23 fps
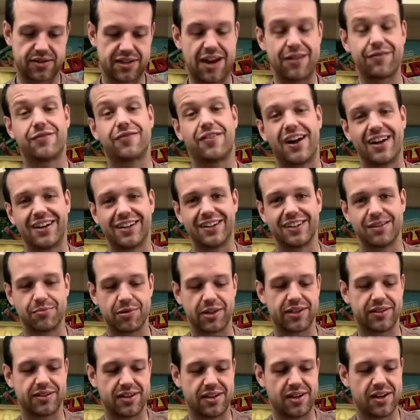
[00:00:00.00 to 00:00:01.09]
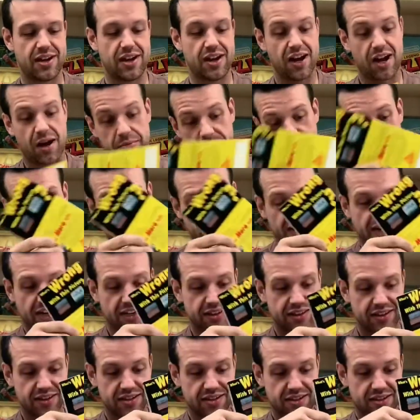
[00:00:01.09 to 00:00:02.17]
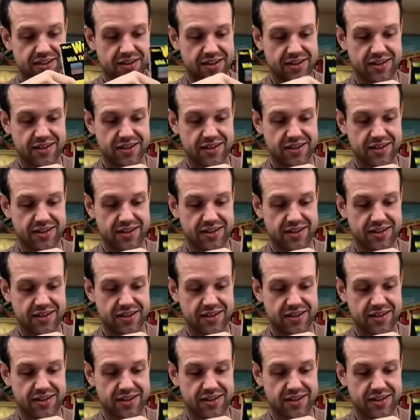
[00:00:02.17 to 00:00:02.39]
not finally, but I'm glad I got this.